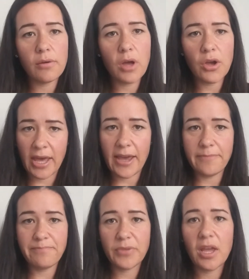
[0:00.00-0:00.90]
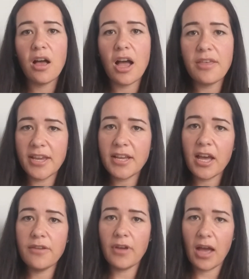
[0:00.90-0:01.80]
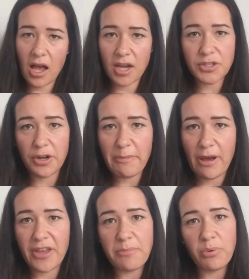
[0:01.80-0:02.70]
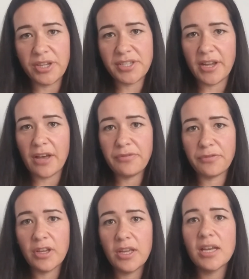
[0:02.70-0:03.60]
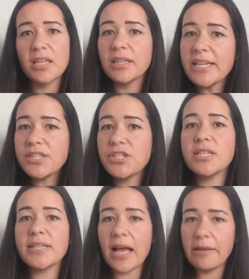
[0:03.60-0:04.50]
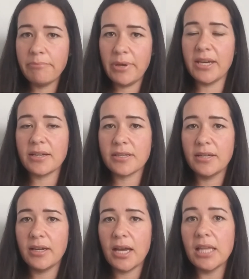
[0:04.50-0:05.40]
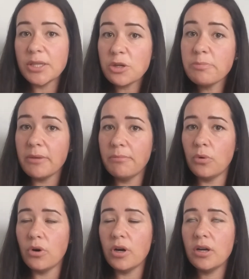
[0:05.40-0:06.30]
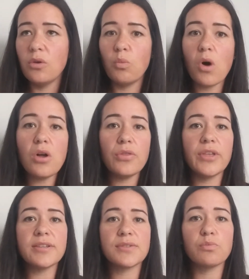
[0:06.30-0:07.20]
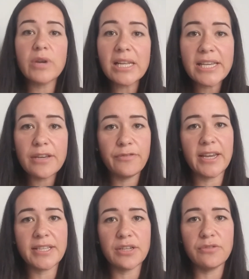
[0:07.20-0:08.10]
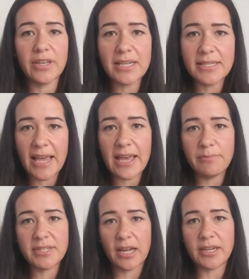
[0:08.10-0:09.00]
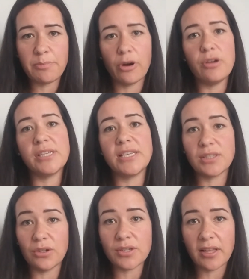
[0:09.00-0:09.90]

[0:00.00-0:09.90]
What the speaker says: Okay, I think I've harped on about that point enough. Let's just unpick a little bit more what this really effective exam study process looks